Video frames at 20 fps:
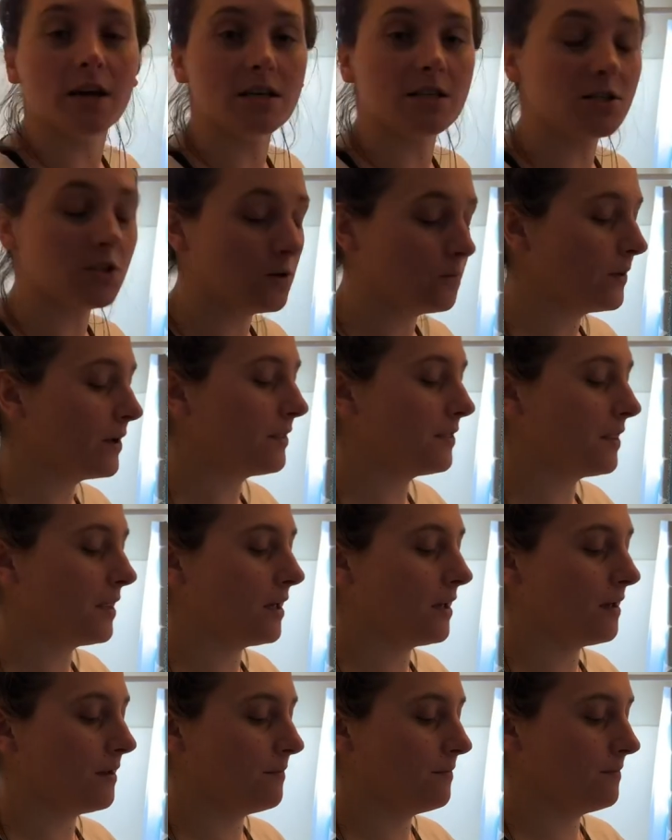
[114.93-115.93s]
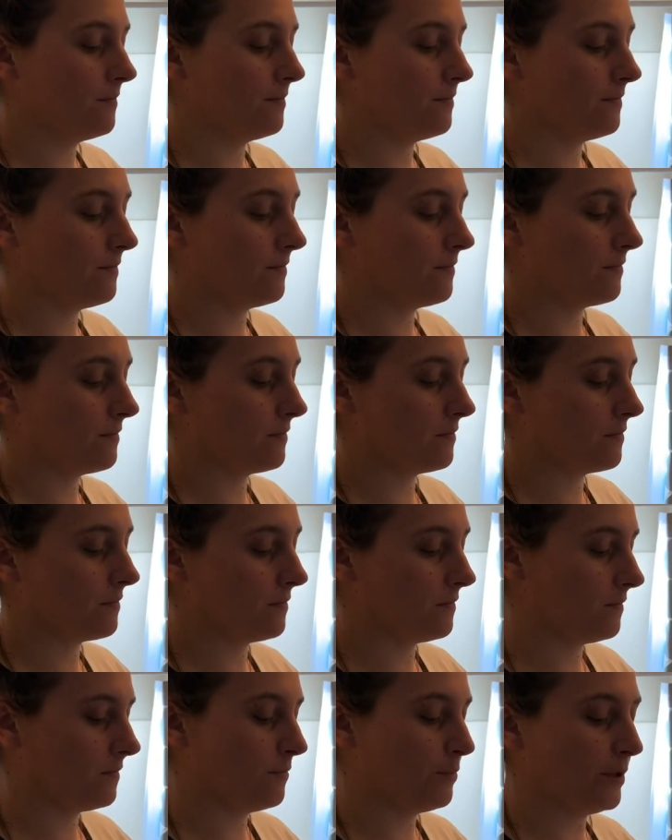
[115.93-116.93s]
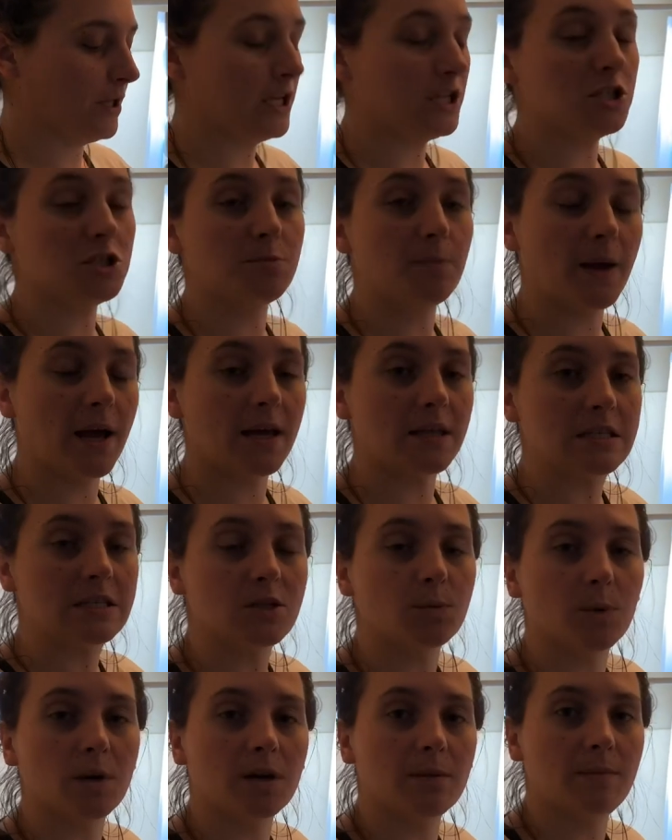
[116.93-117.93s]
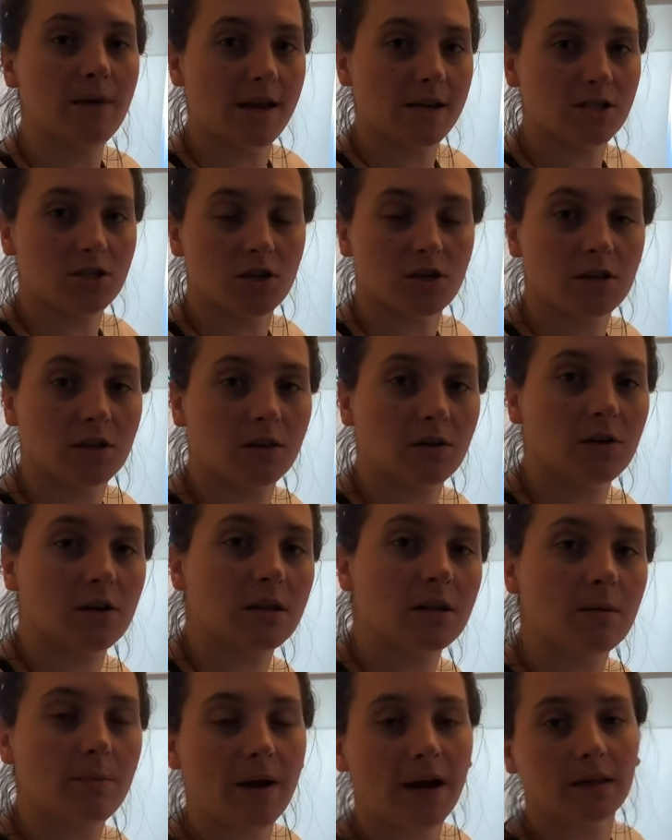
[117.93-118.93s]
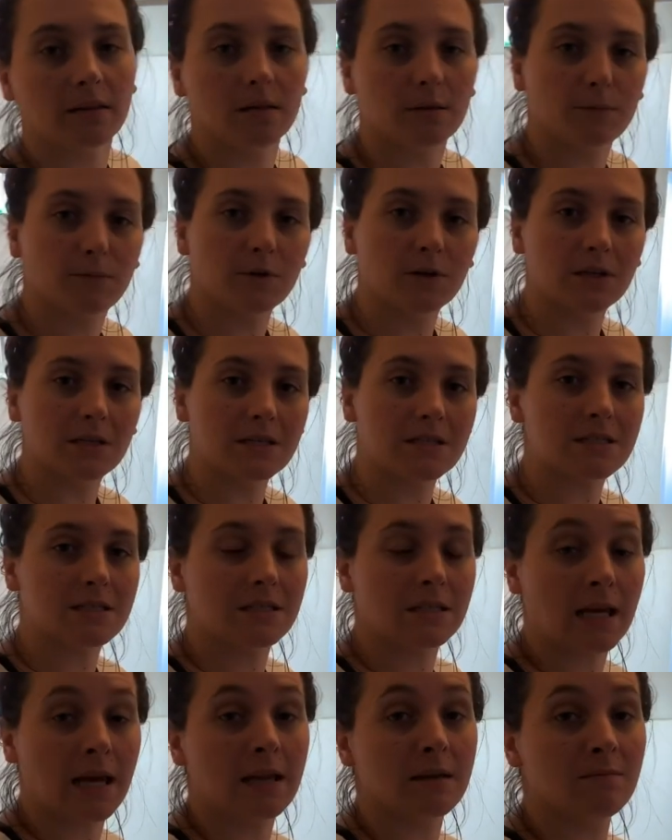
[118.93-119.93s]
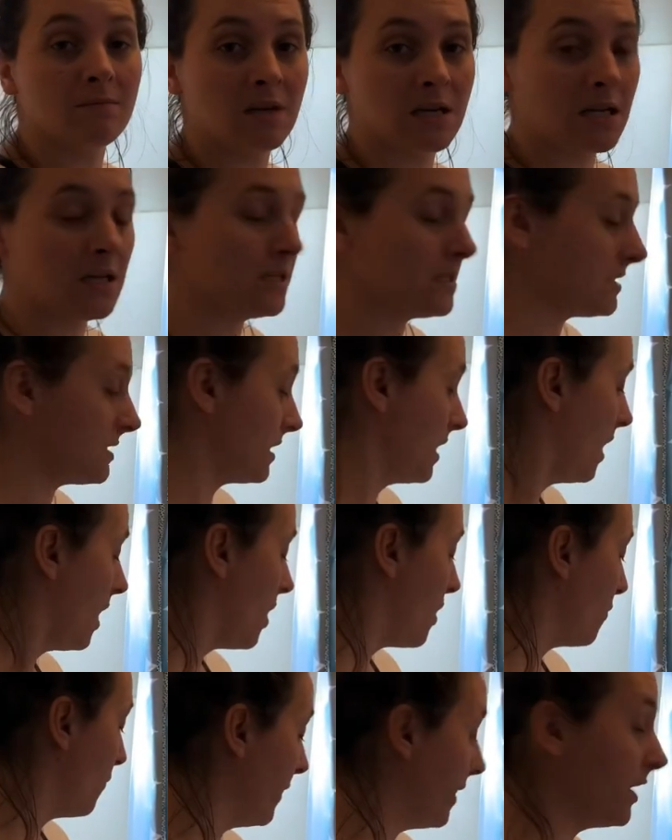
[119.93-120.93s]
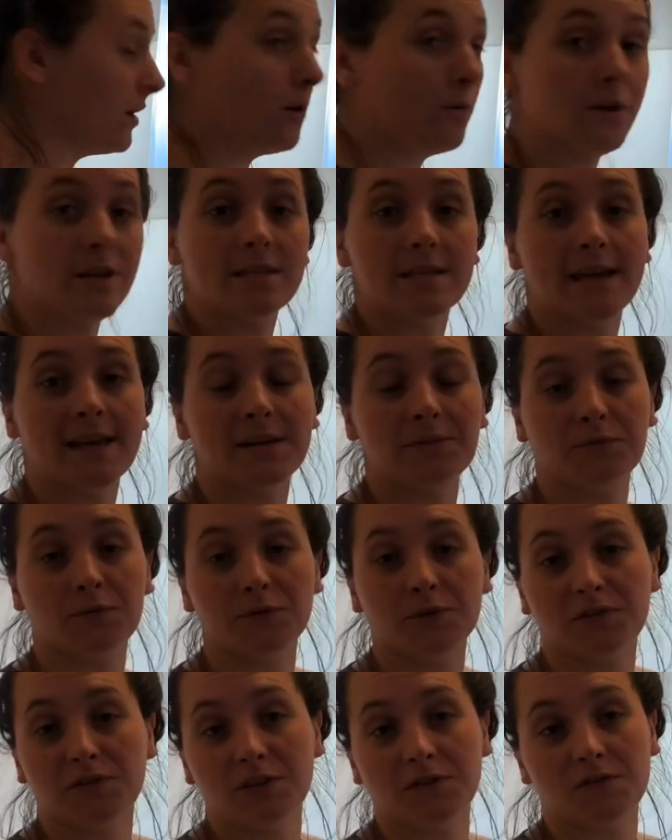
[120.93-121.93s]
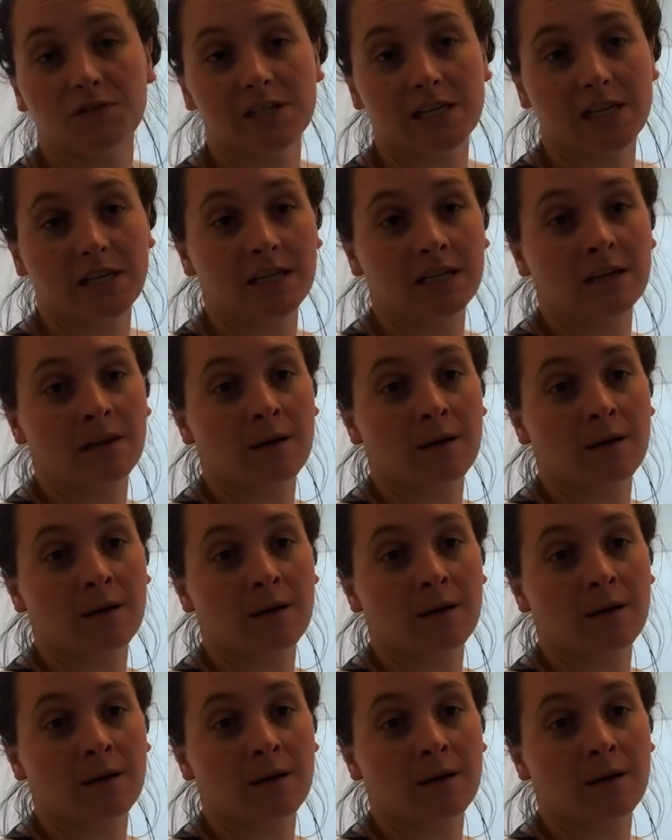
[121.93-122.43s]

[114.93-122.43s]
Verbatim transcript: so with um, bleach baths, you wanna make sure that they're in the bathtub for at least 10 minutes. We always aim for 15,